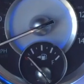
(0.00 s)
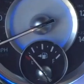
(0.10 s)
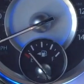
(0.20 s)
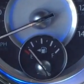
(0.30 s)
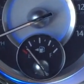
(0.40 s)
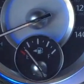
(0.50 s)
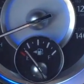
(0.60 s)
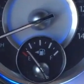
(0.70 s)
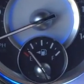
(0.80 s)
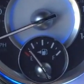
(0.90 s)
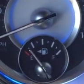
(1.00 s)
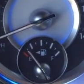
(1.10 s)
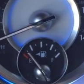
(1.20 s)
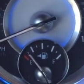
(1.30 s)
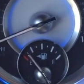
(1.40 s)
Has like a needle sweep
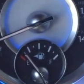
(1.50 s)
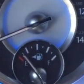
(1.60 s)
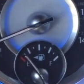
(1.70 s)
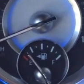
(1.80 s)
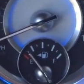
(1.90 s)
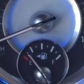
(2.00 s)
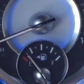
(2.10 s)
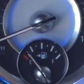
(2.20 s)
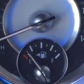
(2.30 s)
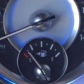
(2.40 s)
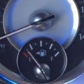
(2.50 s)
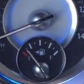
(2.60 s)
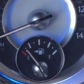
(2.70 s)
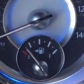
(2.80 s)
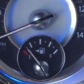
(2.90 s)
for the gauge cluster.